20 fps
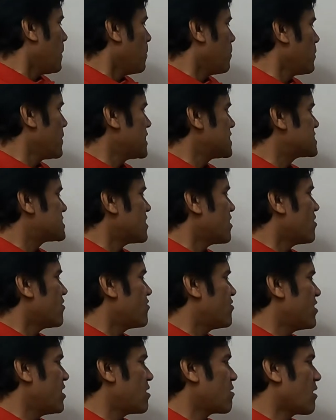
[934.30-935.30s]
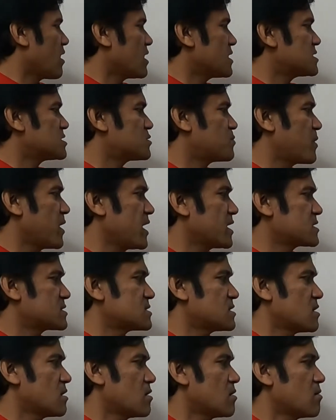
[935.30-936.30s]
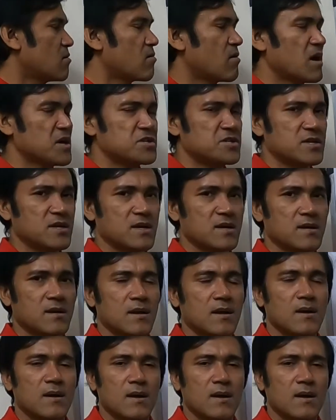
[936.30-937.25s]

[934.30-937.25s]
Miss Vera speaks Russian.